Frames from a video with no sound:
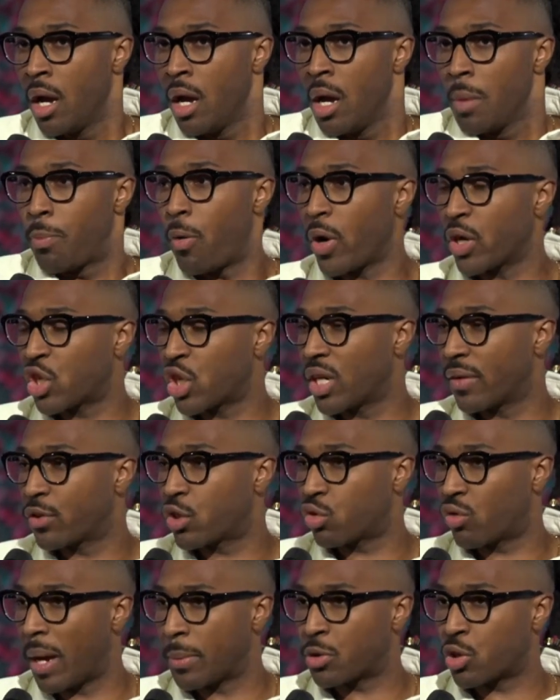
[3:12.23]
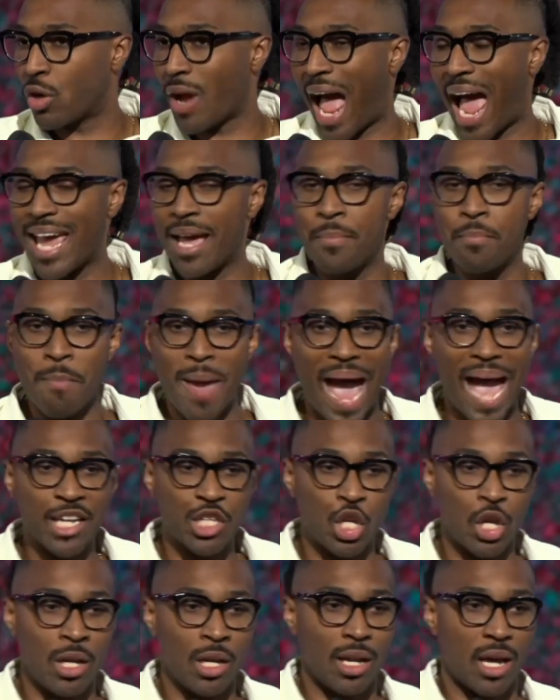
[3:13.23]
portion of scripture, I
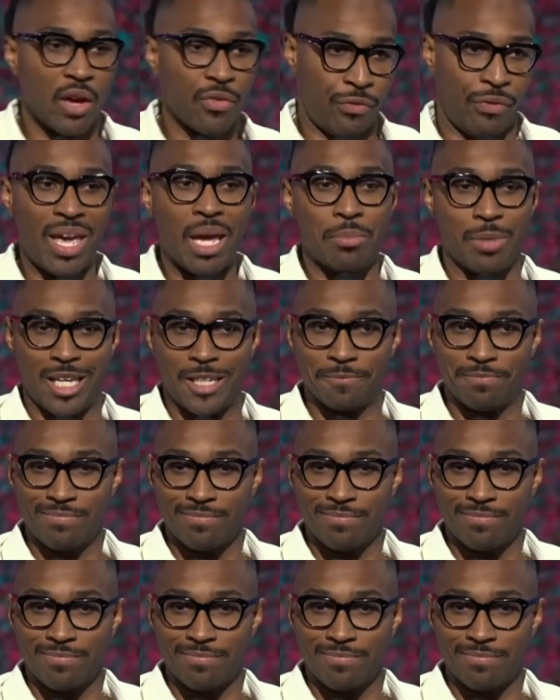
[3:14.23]
imagine a family.